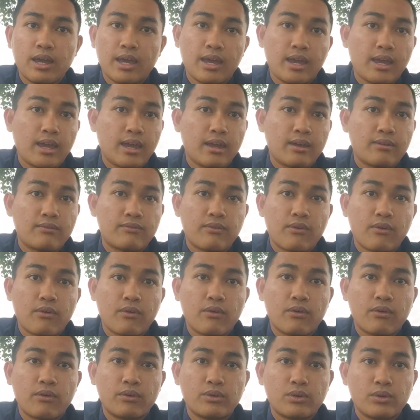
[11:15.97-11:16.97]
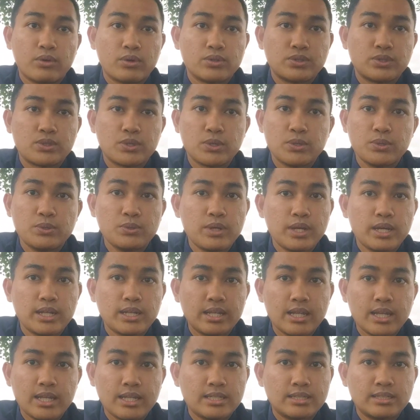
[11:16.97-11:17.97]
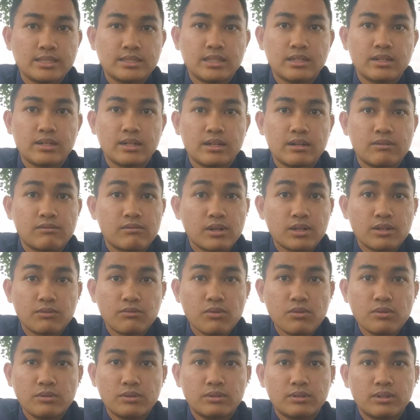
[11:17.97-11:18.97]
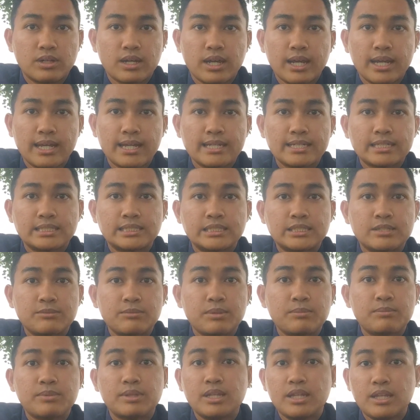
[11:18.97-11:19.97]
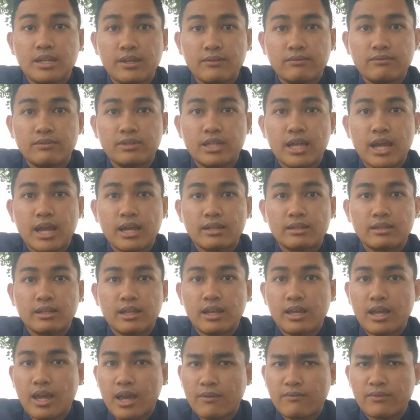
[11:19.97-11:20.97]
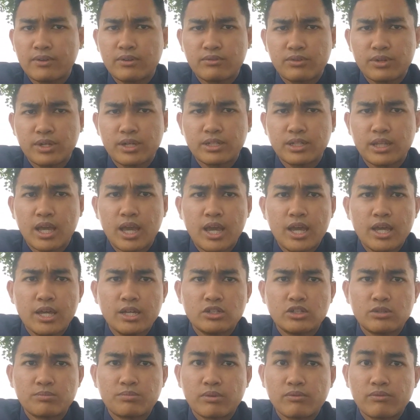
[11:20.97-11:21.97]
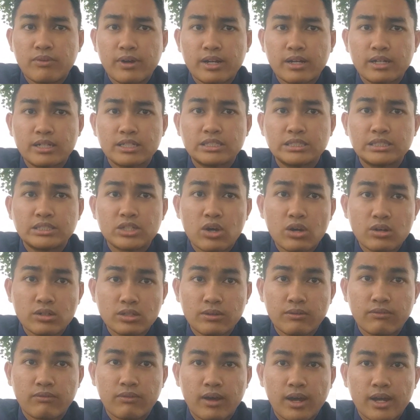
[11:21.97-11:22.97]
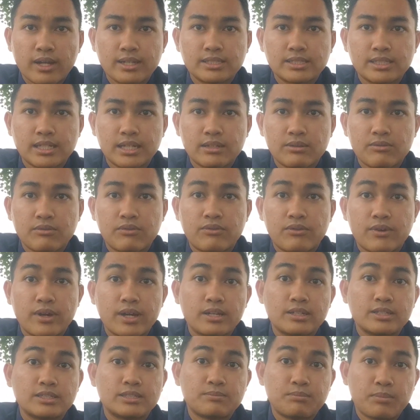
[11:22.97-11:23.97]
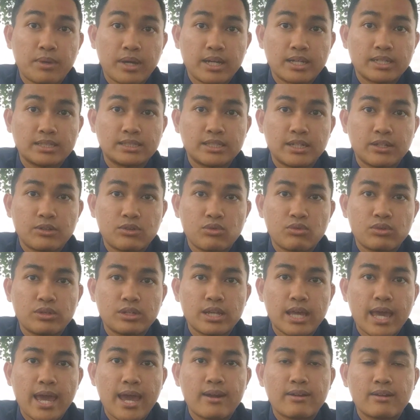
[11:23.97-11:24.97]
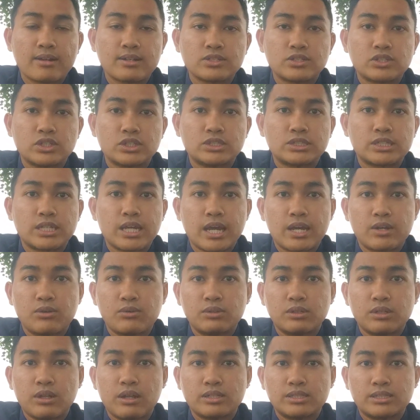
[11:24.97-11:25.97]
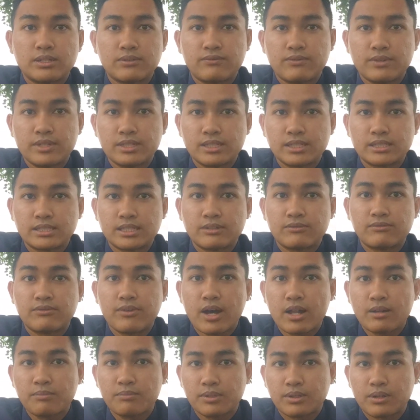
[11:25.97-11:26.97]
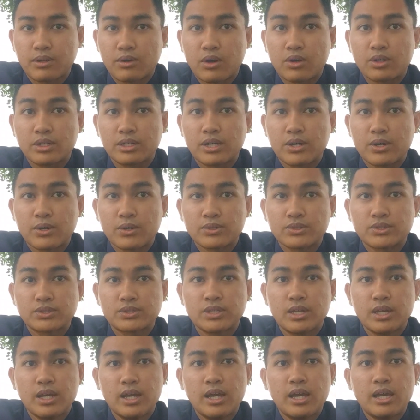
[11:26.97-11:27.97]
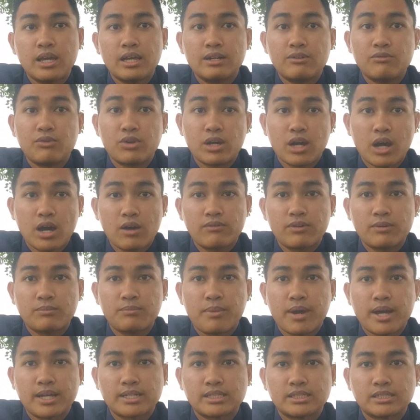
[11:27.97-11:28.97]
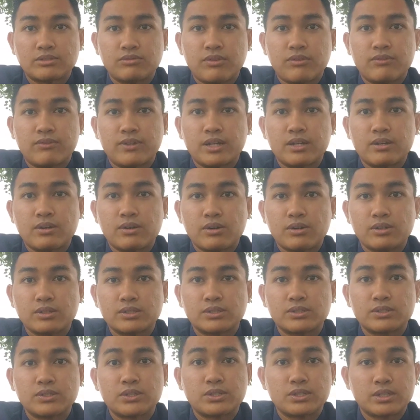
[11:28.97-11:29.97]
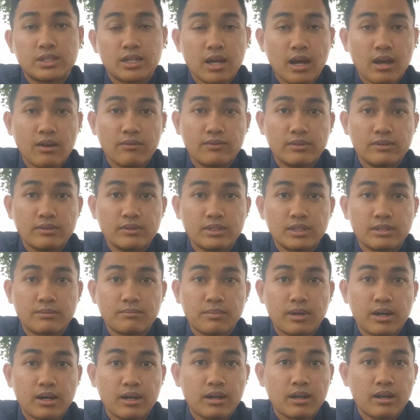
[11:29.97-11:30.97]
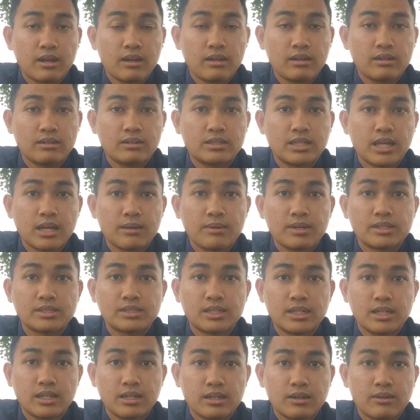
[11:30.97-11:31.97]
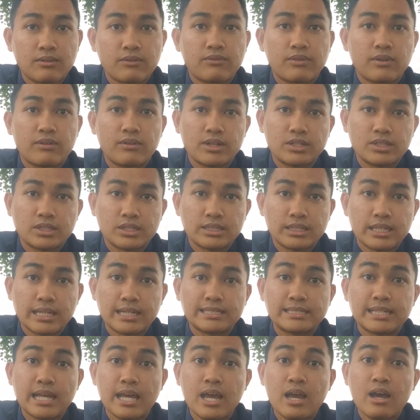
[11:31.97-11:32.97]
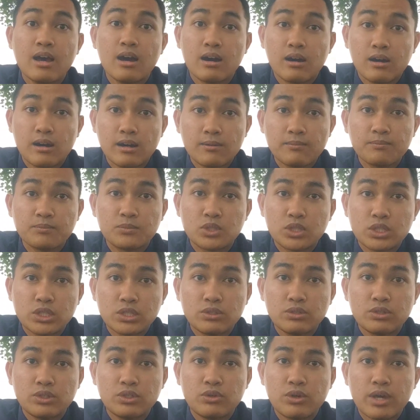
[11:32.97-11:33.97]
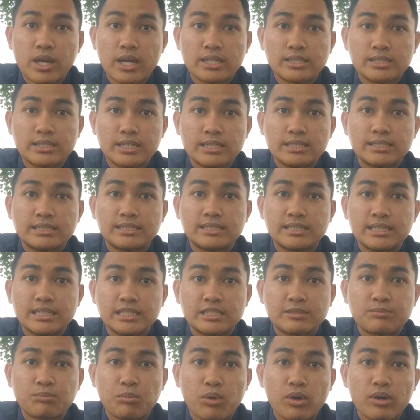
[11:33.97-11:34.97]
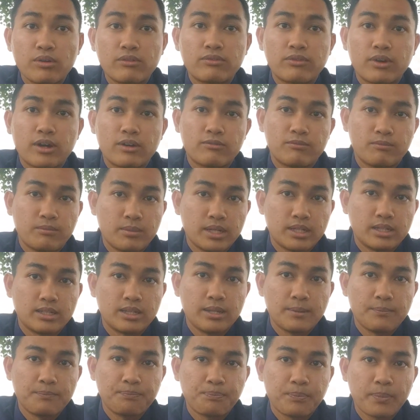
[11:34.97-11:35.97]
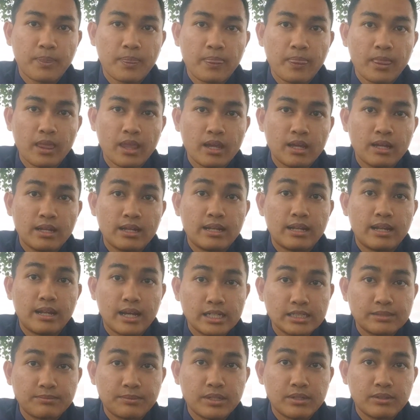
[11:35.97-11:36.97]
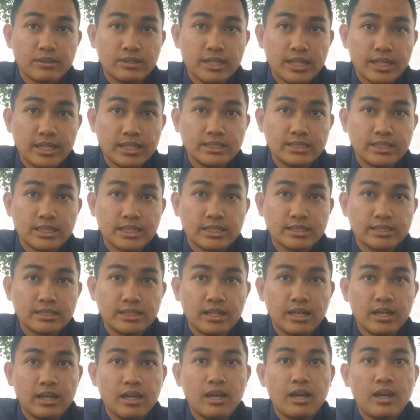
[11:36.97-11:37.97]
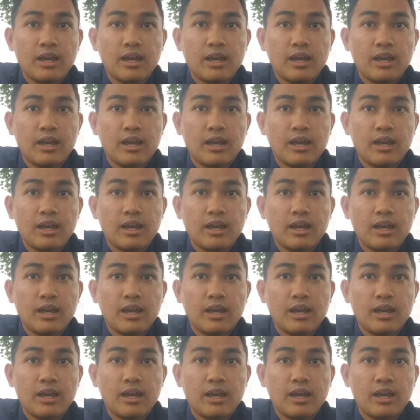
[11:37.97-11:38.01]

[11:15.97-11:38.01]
air for those who in need around the world. It is to be believed that they have agreed to provide a charter flights and freight space during the airline's scheduled services available on a cost recovery basis, with the cost covered by Temasek Foundation is up to USD 6.5 million. Last but not least is